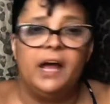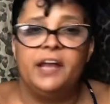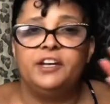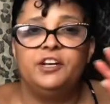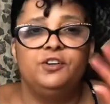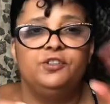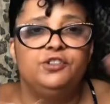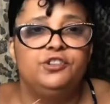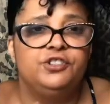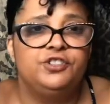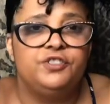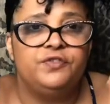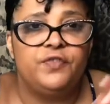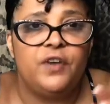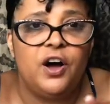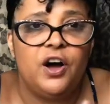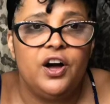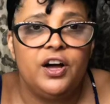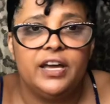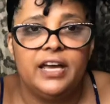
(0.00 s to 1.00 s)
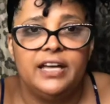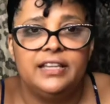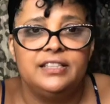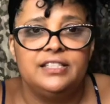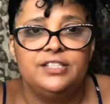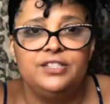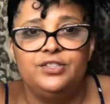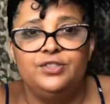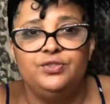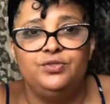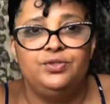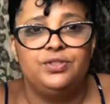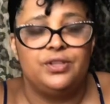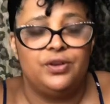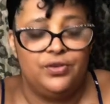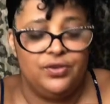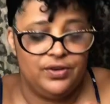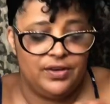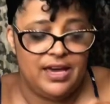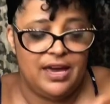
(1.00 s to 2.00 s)
know Lil Duval got this new
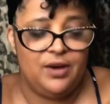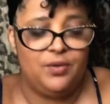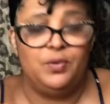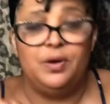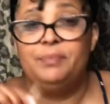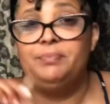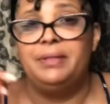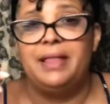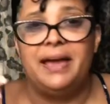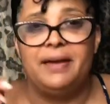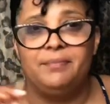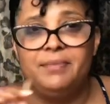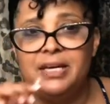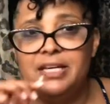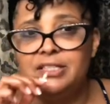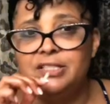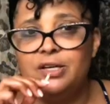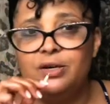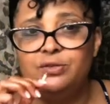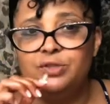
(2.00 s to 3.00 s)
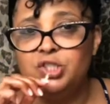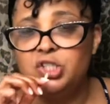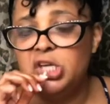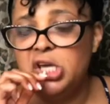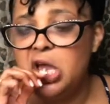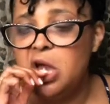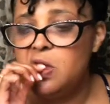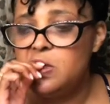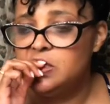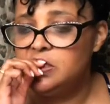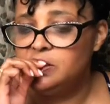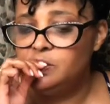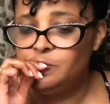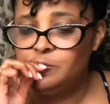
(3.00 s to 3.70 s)
song out, what, Black Men Don't Cheat.